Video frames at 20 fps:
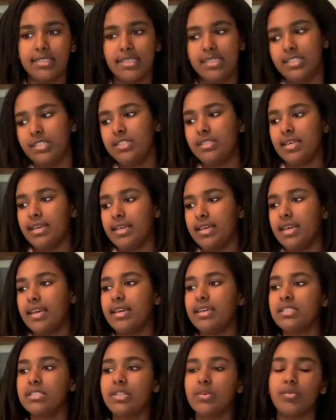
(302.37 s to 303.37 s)
It's like,
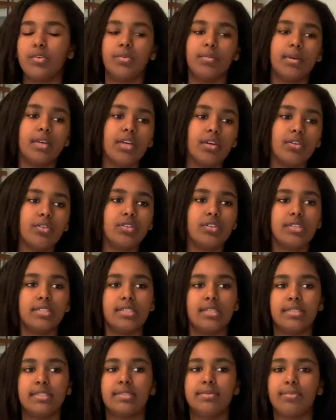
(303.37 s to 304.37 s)
is the room huge? Is
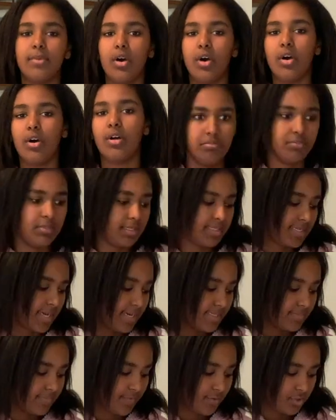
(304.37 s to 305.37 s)
it small? The
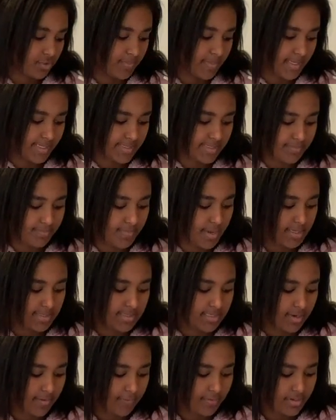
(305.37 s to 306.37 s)
size of your space makes a
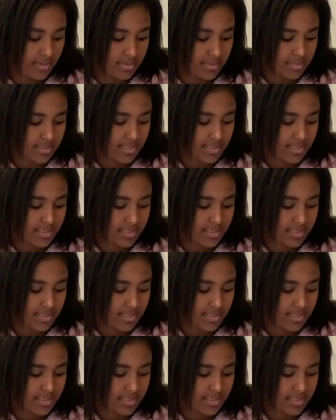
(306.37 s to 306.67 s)
difference.